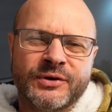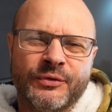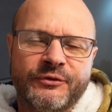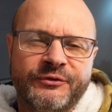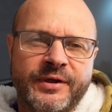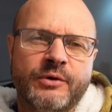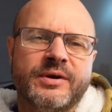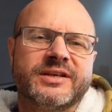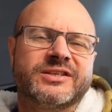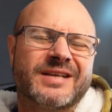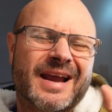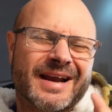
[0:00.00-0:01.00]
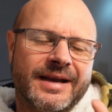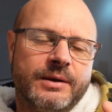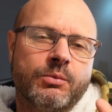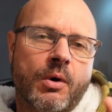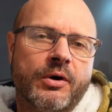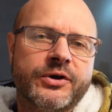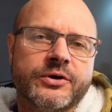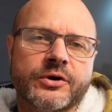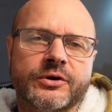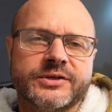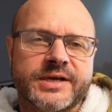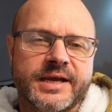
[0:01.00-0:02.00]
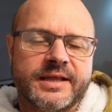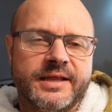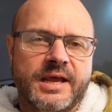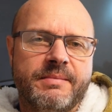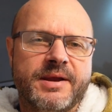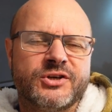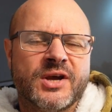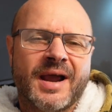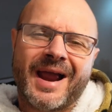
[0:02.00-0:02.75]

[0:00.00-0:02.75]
on the field exactly why you're going to take the image,